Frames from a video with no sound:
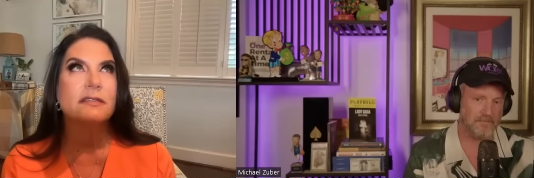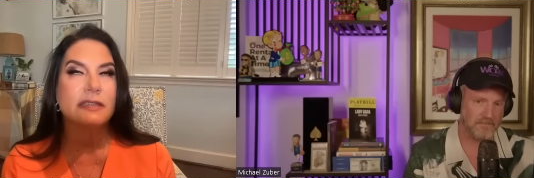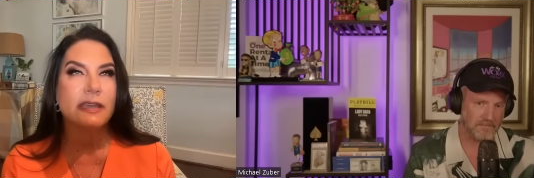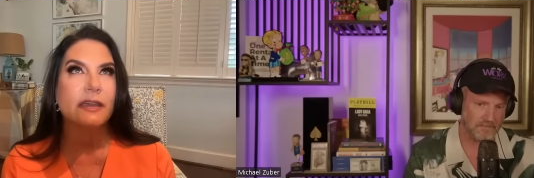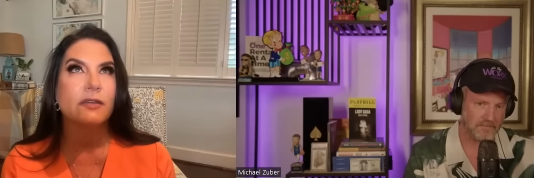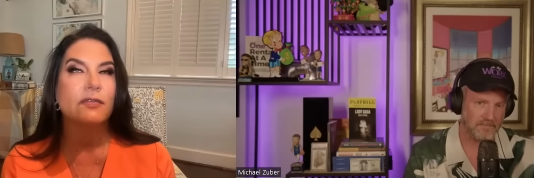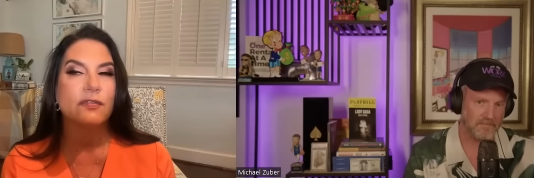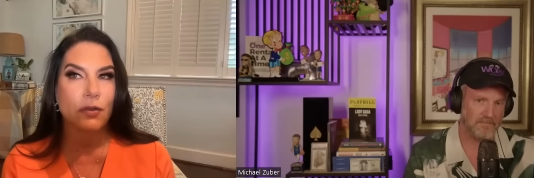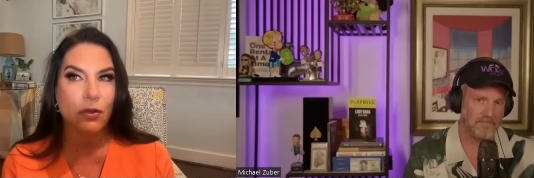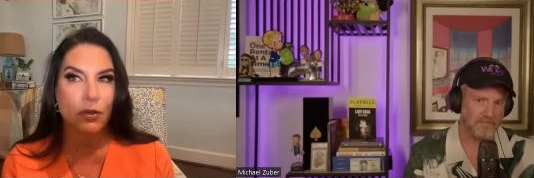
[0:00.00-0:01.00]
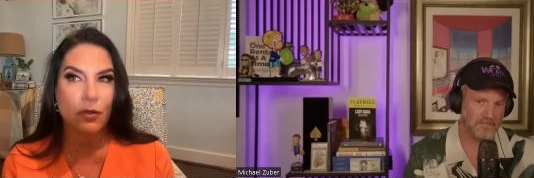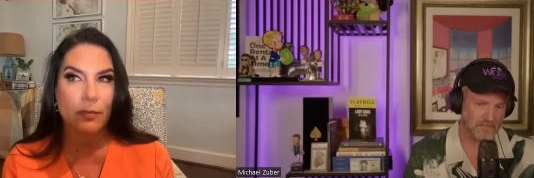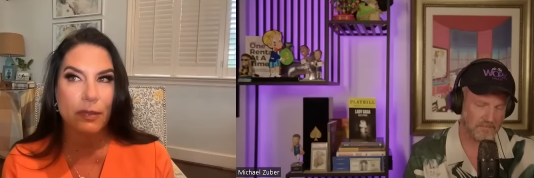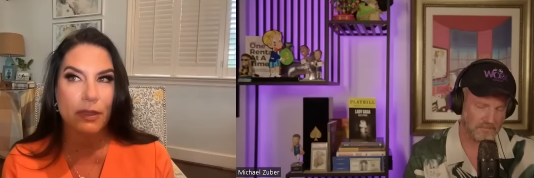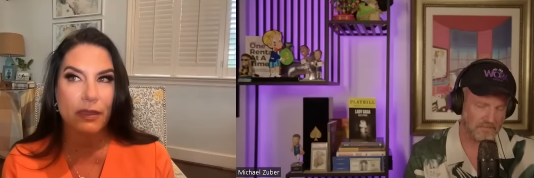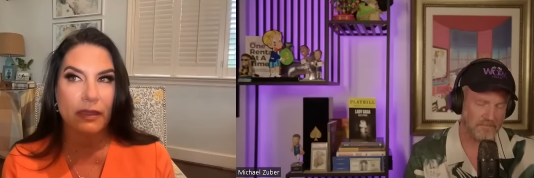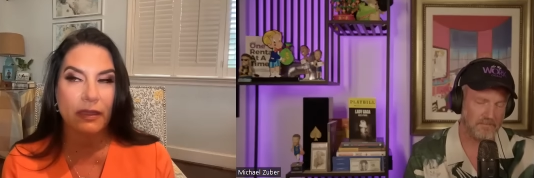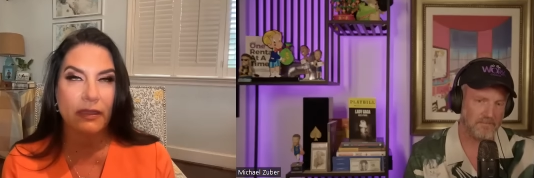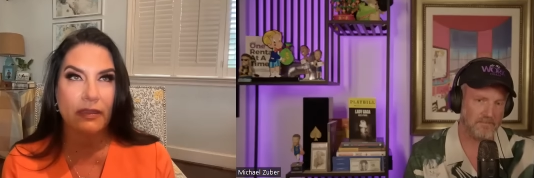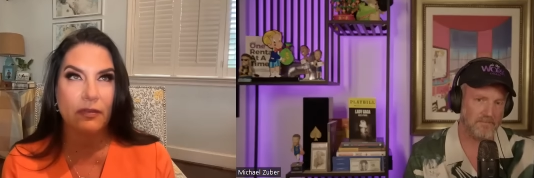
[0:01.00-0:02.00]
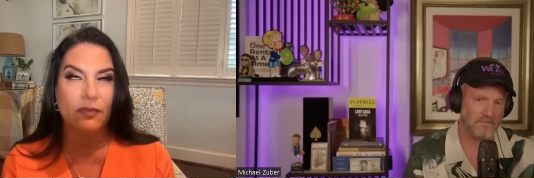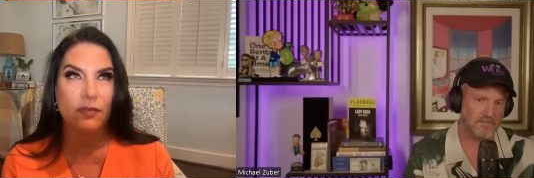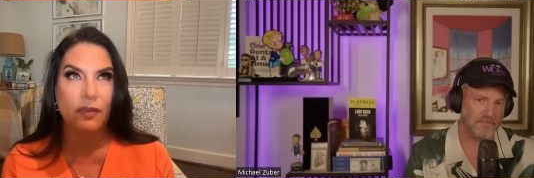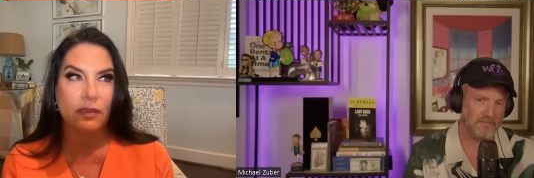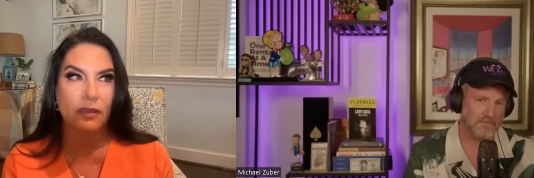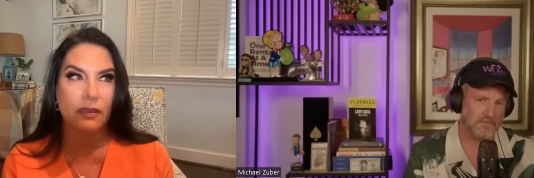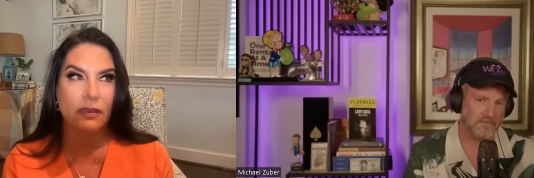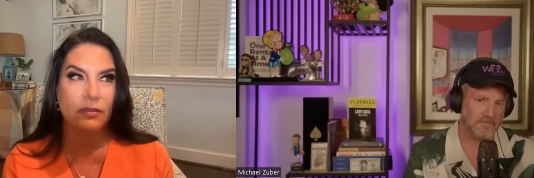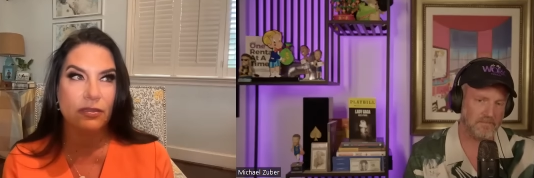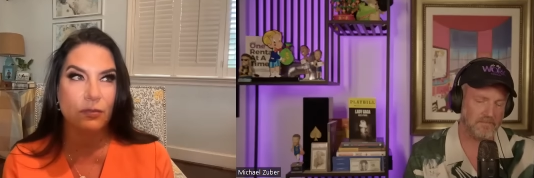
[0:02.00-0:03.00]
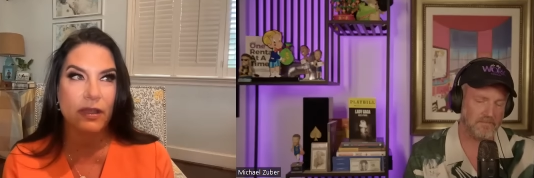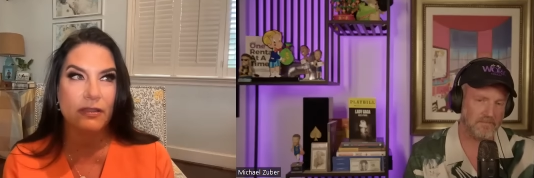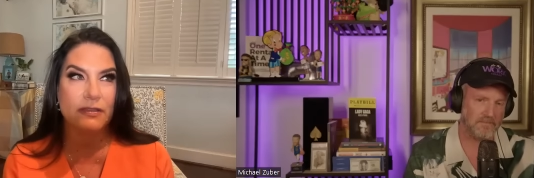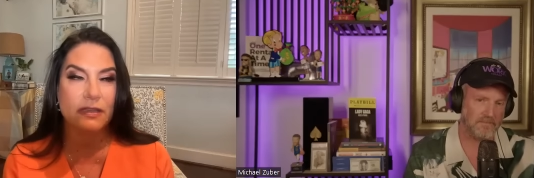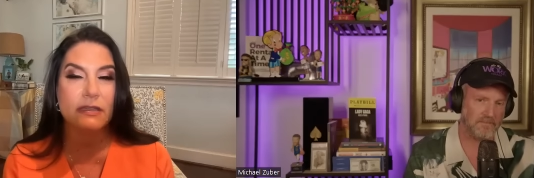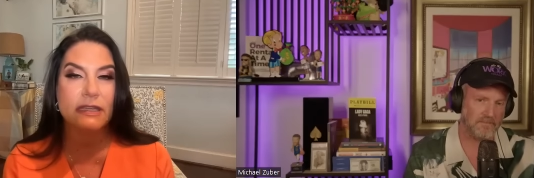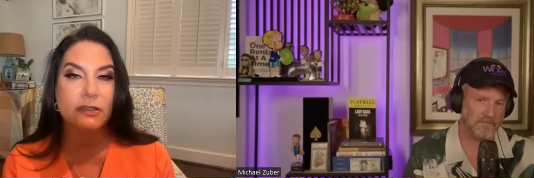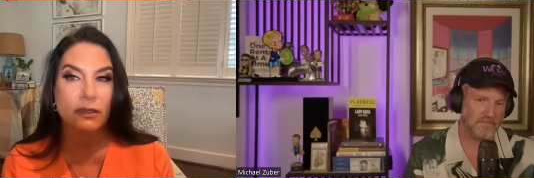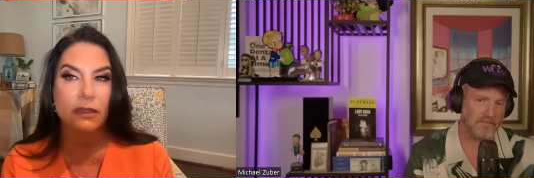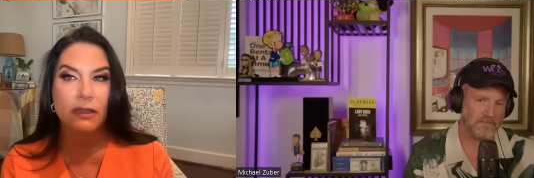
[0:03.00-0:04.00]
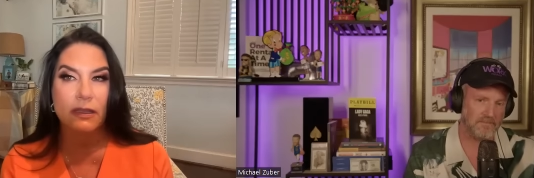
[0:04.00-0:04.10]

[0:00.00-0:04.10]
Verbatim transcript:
Speaker 1: stand firm if he threads a needle.